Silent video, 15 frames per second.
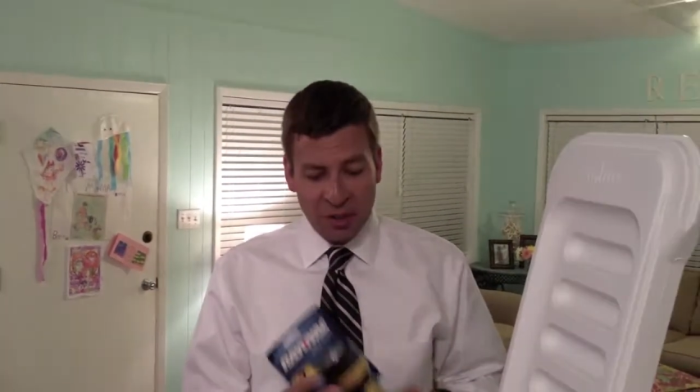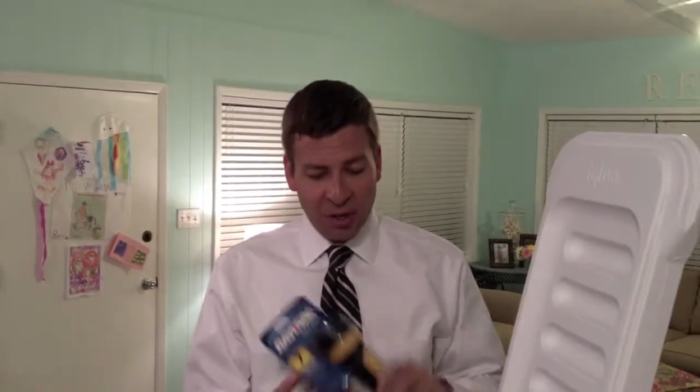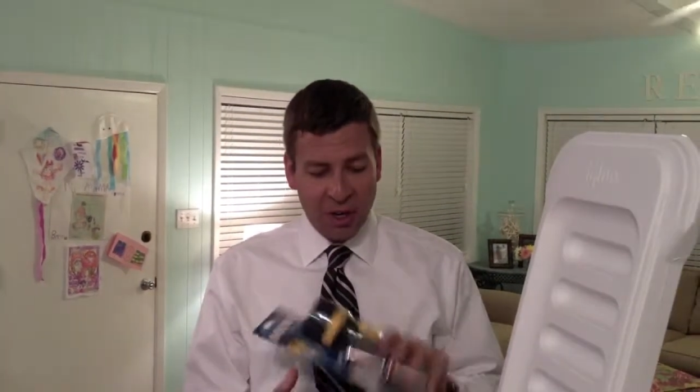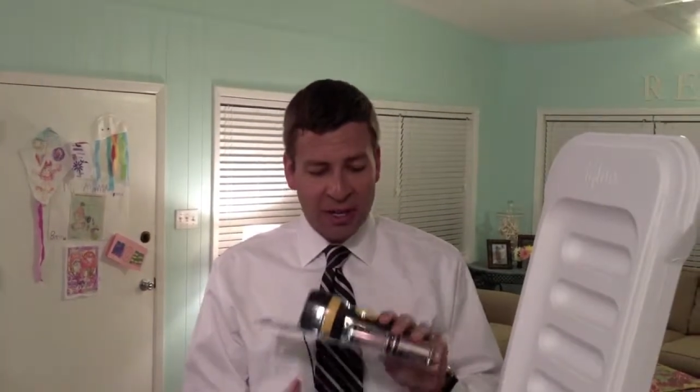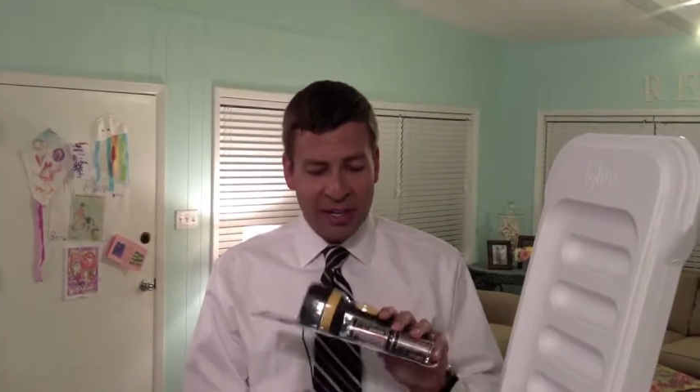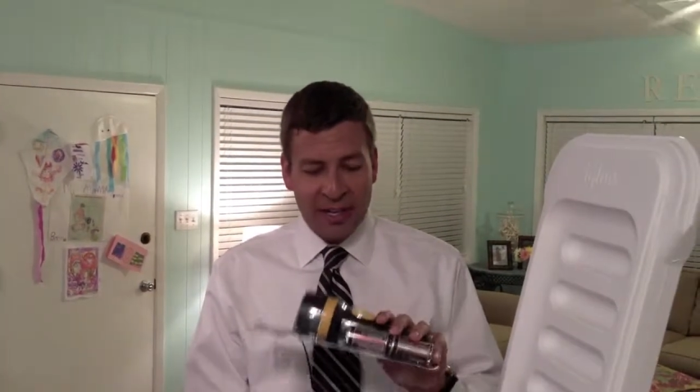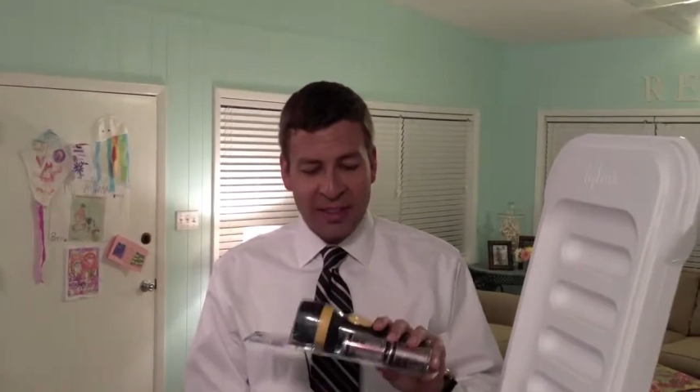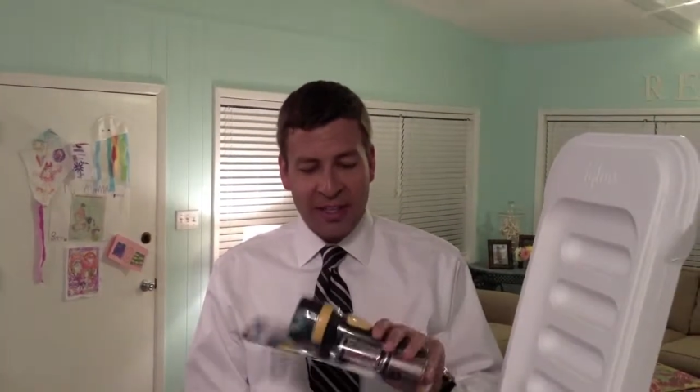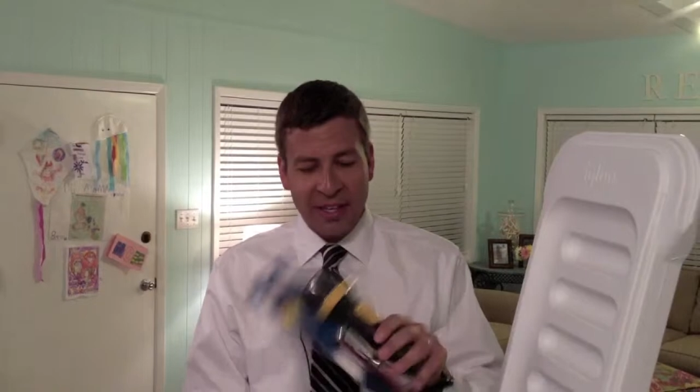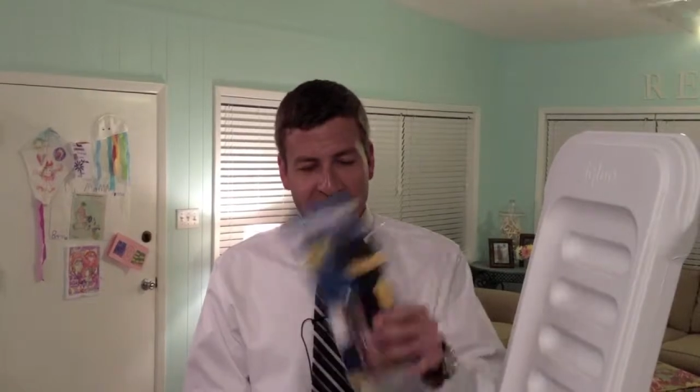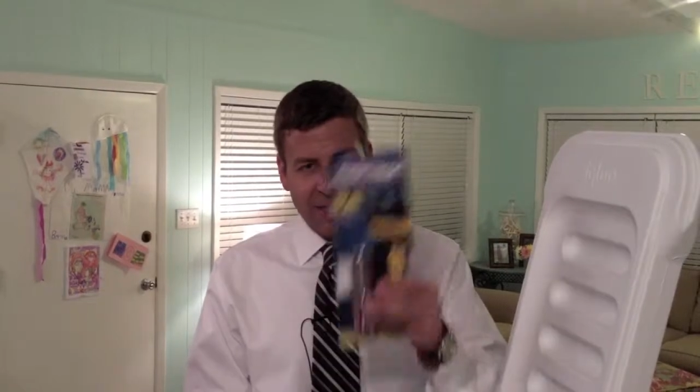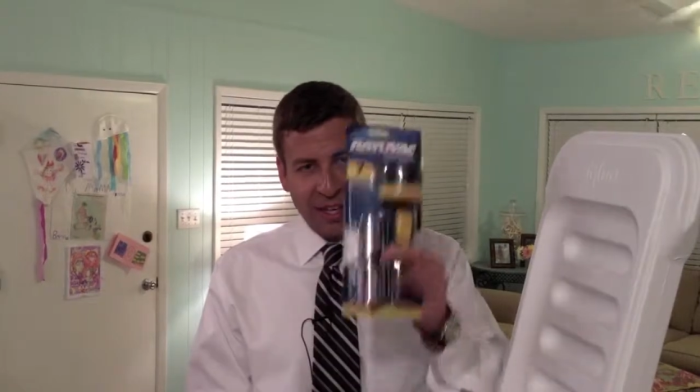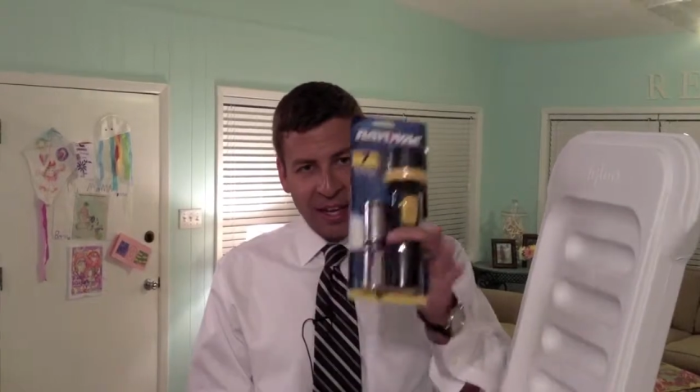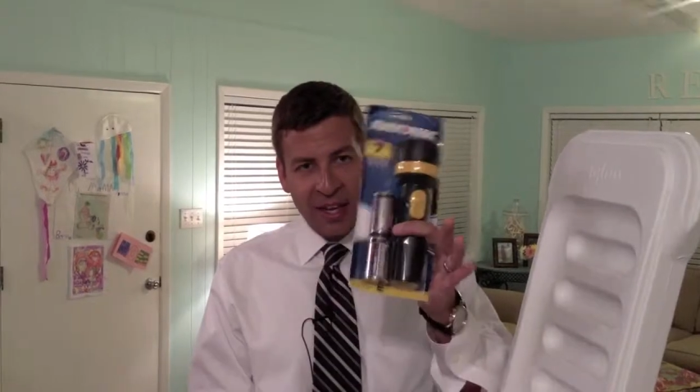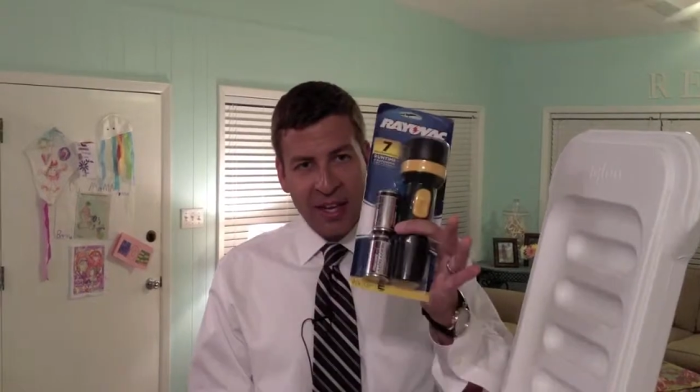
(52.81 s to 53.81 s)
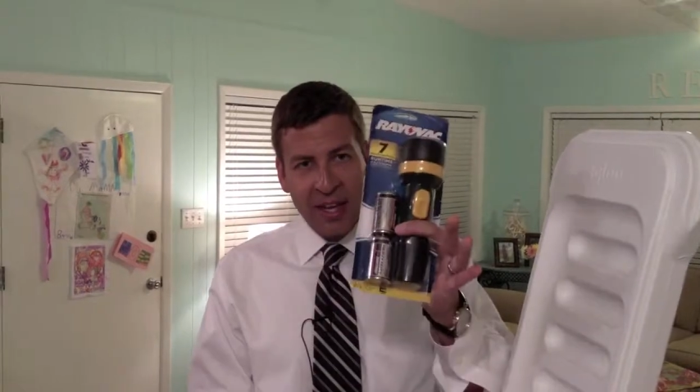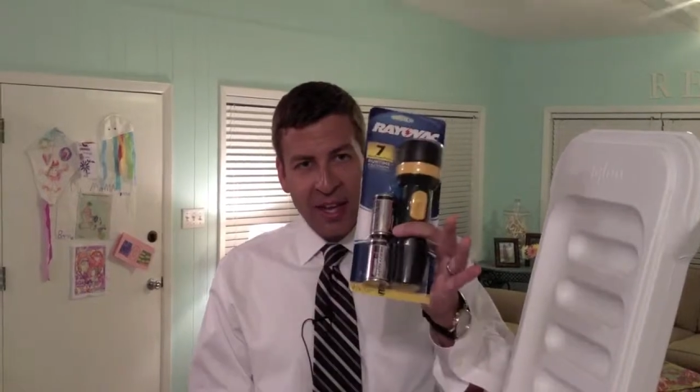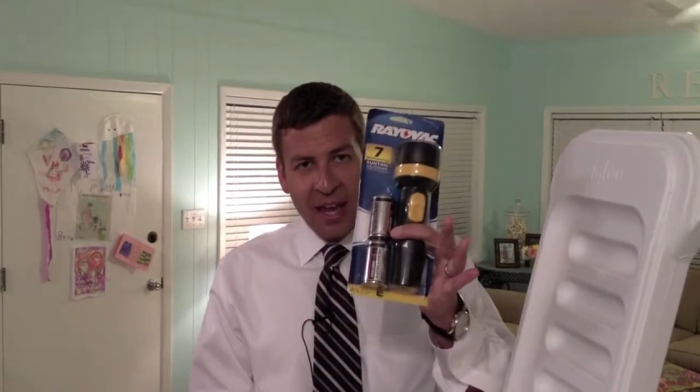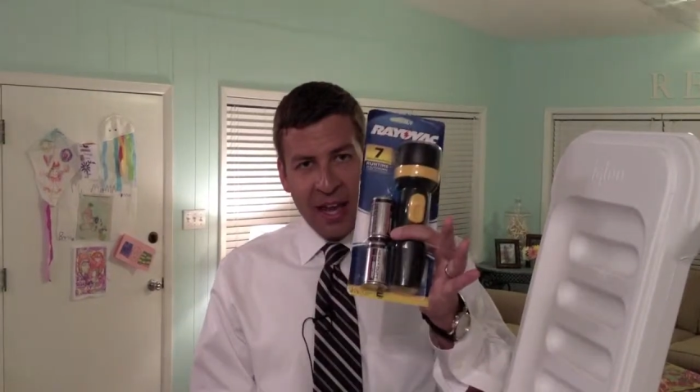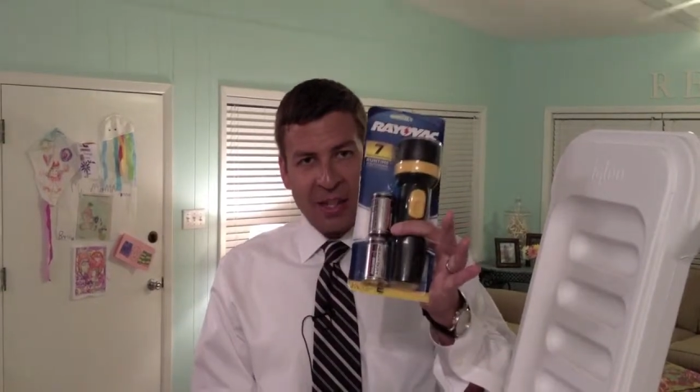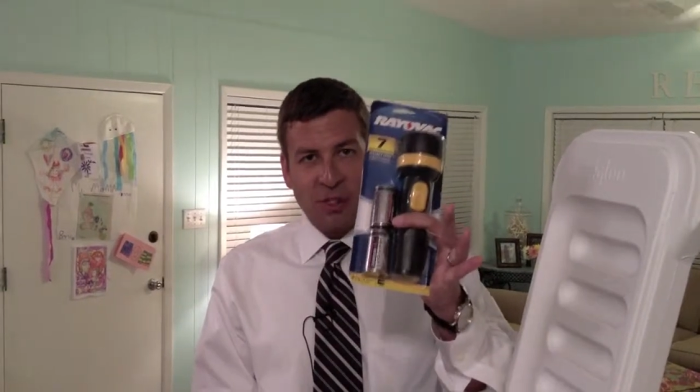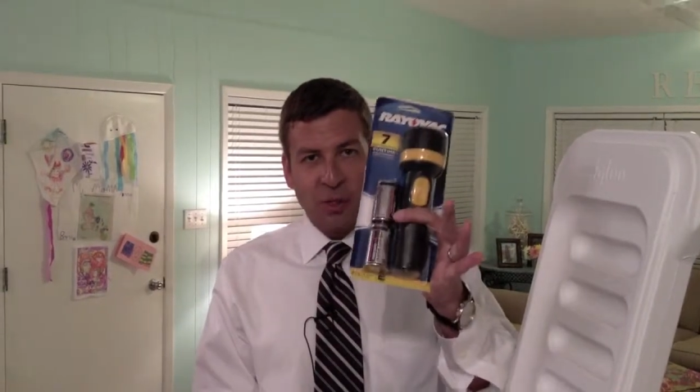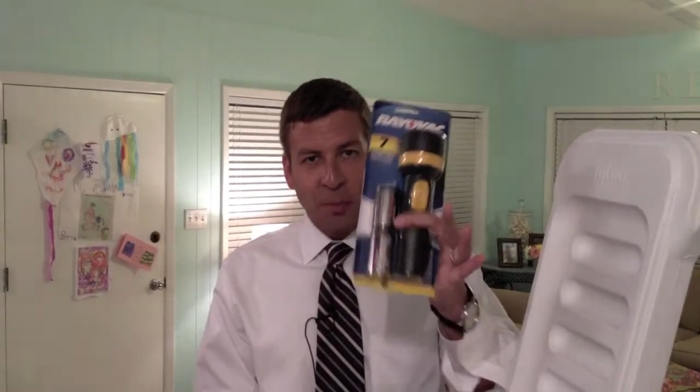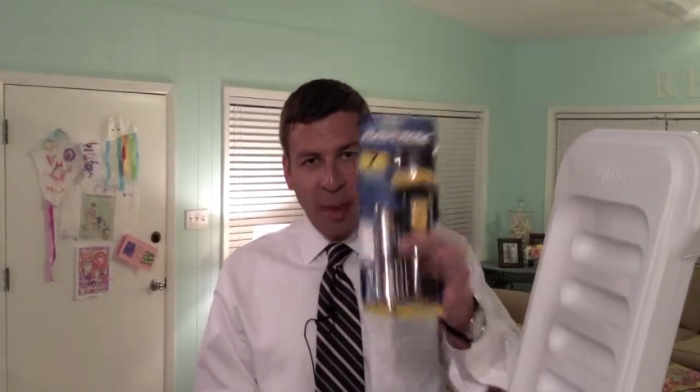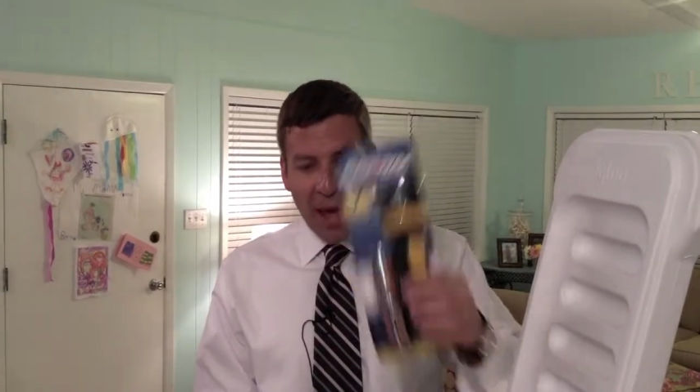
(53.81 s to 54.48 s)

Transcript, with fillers: you're going to need things like extra